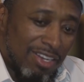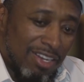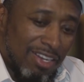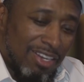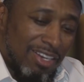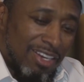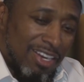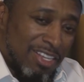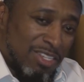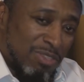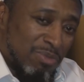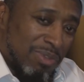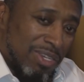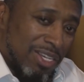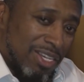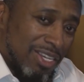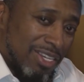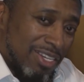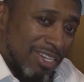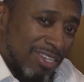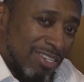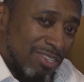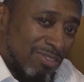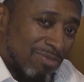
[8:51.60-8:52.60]
Unless we
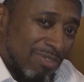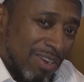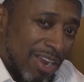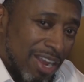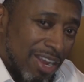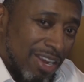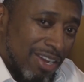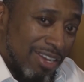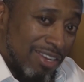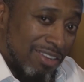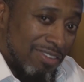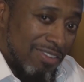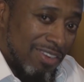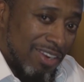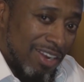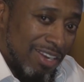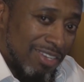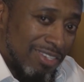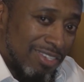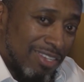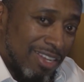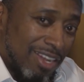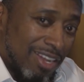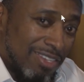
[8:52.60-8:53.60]
get this right in the
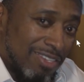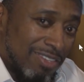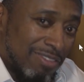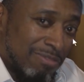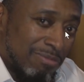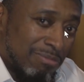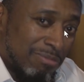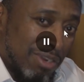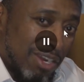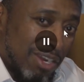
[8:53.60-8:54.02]
United States, it